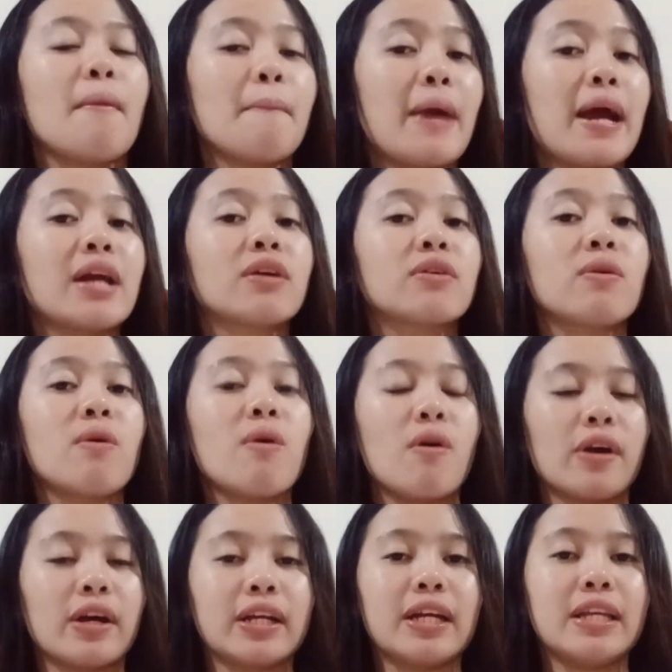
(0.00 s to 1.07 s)

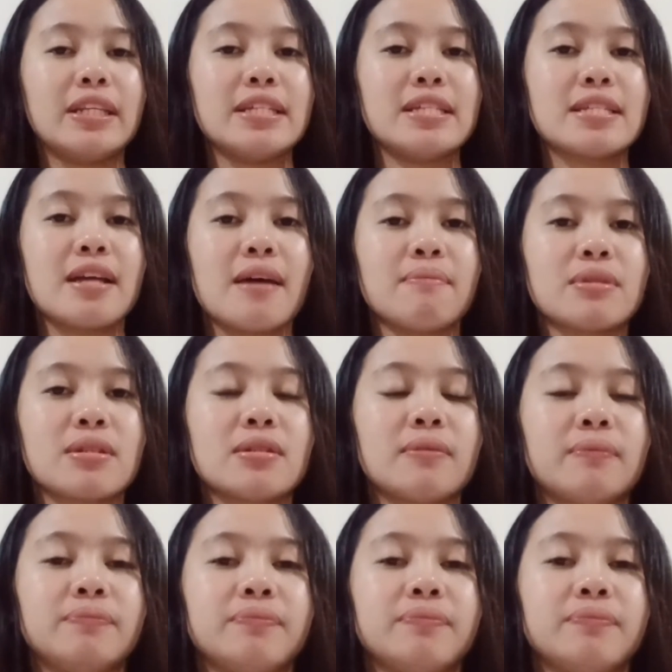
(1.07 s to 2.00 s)
microorganisms.